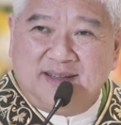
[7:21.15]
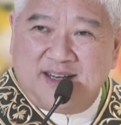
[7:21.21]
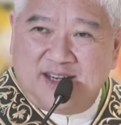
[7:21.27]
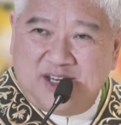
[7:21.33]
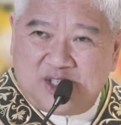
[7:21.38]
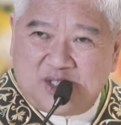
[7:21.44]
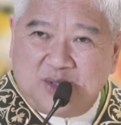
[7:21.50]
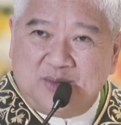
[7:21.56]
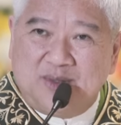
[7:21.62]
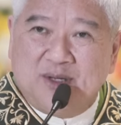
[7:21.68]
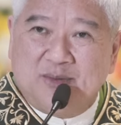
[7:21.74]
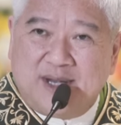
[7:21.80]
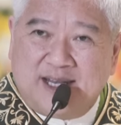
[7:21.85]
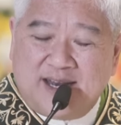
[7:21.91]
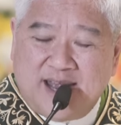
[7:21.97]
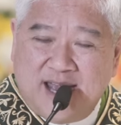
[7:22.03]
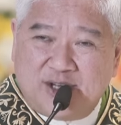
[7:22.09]
There is only
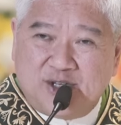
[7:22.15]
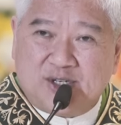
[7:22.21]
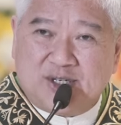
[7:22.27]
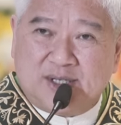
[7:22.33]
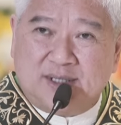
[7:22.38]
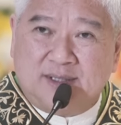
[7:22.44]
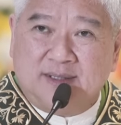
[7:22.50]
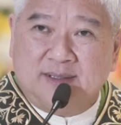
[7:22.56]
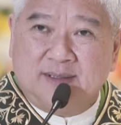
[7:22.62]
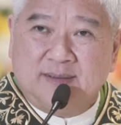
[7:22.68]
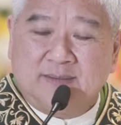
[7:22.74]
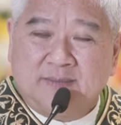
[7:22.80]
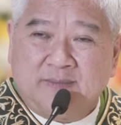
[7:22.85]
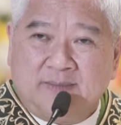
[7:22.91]
one answer.